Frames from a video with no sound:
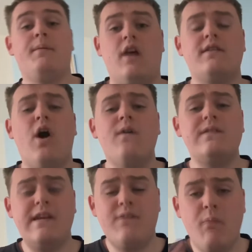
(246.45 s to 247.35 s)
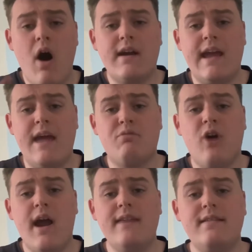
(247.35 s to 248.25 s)
So obviously the market
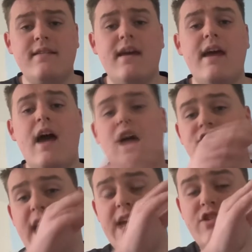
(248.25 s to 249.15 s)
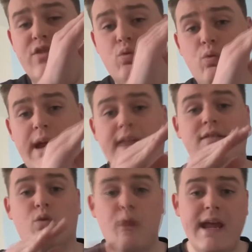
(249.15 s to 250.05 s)
price changes week
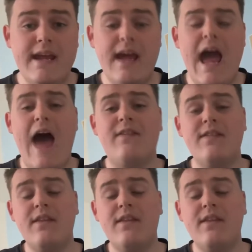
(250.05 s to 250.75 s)
to week, and